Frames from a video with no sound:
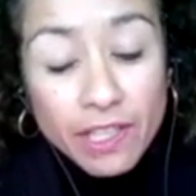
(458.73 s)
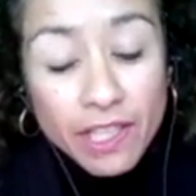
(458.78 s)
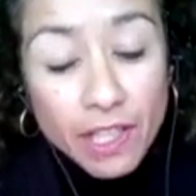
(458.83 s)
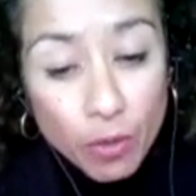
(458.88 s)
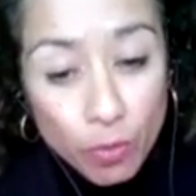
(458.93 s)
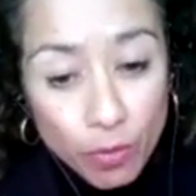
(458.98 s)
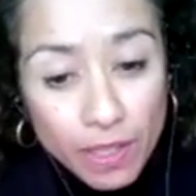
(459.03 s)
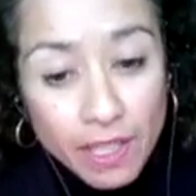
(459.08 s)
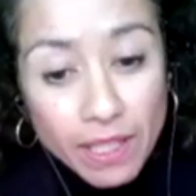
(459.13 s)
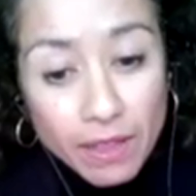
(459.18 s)
and
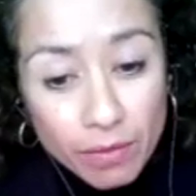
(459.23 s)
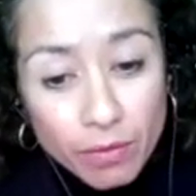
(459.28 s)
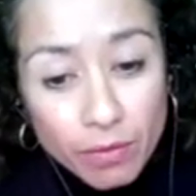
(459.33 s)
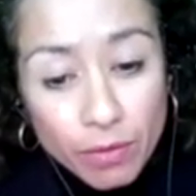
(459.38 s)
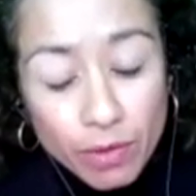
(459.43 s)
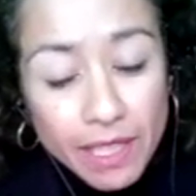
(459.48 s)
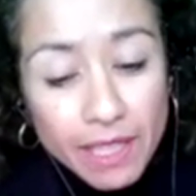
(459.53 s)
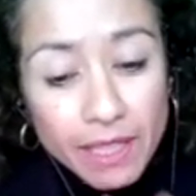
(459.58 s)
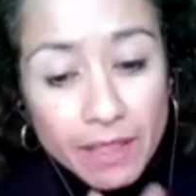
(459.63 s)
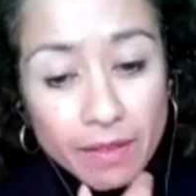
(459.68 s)
then
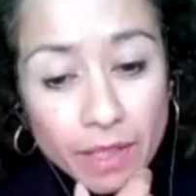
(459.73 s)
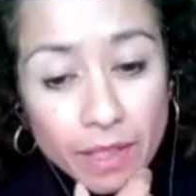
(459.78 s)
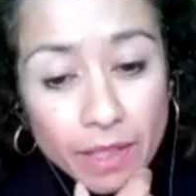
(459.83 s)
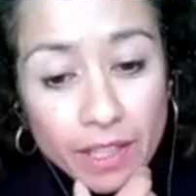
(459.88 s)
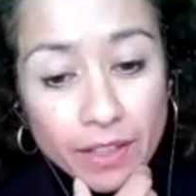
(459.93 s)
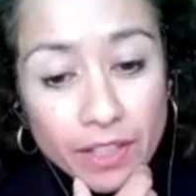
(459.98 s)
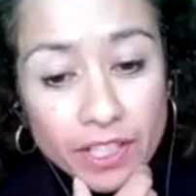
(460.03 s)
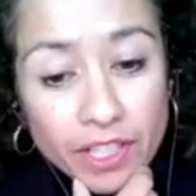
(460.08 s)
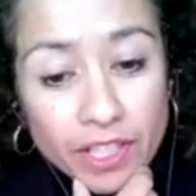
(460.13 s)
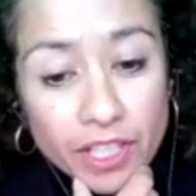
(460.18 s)
we kind
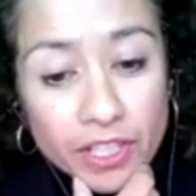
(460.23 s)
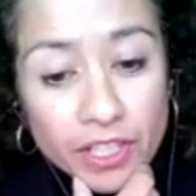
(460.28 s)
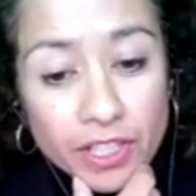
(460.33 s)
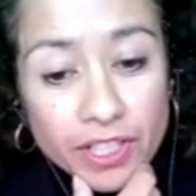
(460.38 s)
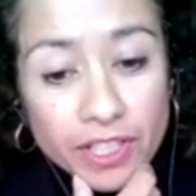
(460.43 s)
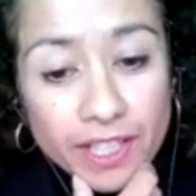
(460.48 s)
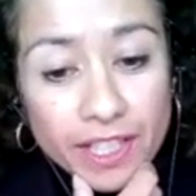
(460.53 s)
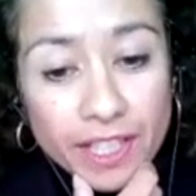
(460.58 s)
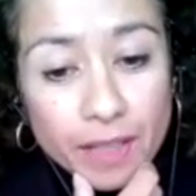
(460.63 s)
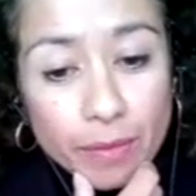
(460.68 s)
of continued to
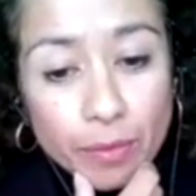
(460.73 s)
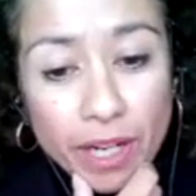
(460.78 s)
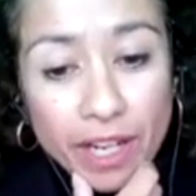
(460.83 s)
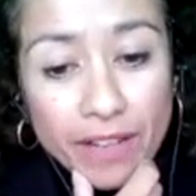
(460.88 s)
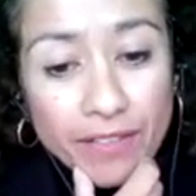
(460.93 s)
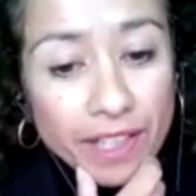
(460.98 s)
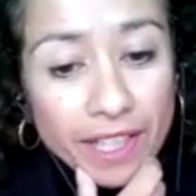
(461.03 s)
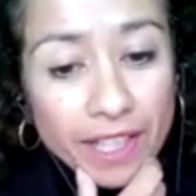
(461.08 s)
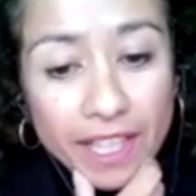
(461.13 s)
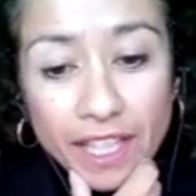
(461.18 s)
see her
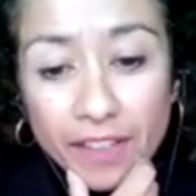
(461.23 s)
privately.